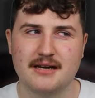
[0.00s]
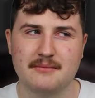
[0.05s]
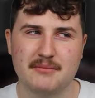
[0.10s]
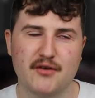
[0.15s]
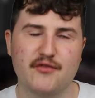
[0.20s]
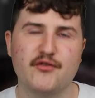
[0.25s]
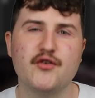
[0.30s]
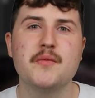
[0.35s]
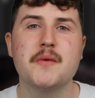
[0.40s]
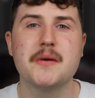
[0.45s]

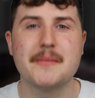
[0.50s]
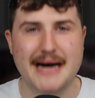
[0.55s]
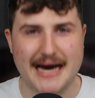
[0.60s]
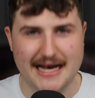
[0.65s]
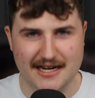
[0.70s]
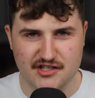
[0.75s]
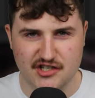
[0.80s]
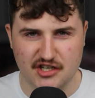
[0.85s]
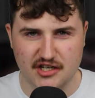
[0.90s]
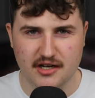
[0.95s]
but Football
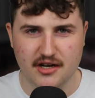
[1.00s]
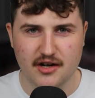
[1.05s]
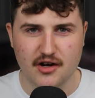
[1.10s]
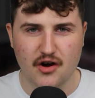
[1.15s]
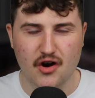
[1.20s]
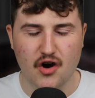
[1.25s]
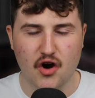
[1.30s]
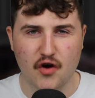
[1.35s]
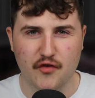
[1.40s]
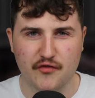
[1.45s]
Manager
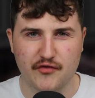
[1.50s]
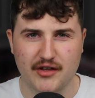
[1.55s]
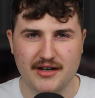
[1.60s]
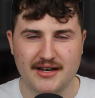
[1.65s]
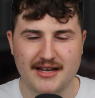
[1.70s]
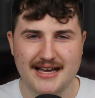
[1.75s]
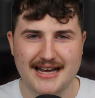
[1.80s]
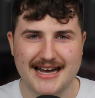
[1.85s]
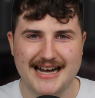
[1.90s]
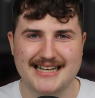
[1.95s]

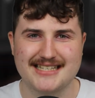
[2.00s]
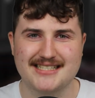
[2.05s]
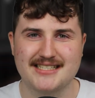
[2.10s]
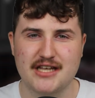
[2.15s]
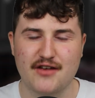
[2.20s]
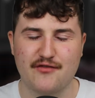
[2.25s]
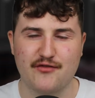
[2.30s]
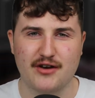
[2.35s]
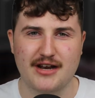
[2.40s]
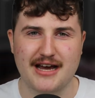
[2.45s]
often has
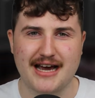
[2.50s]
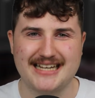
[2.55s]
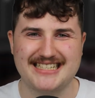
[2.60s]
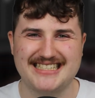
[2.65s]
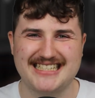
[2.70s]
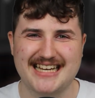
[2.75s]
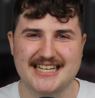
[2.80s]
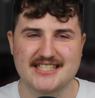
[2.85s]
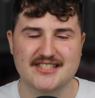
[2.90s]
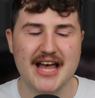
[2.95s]
different
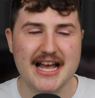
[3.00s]
ideas.